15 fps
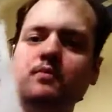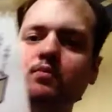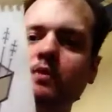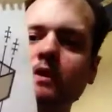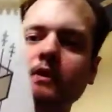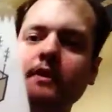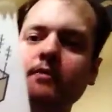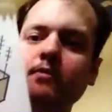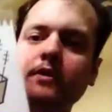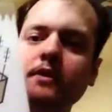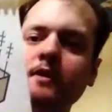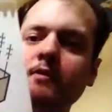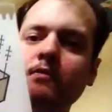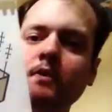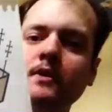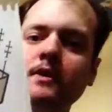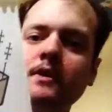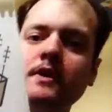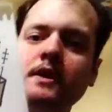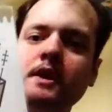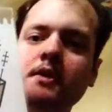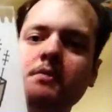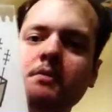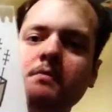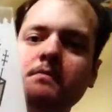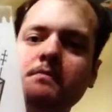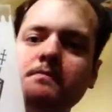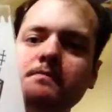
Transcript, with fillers: a really, really, really good album.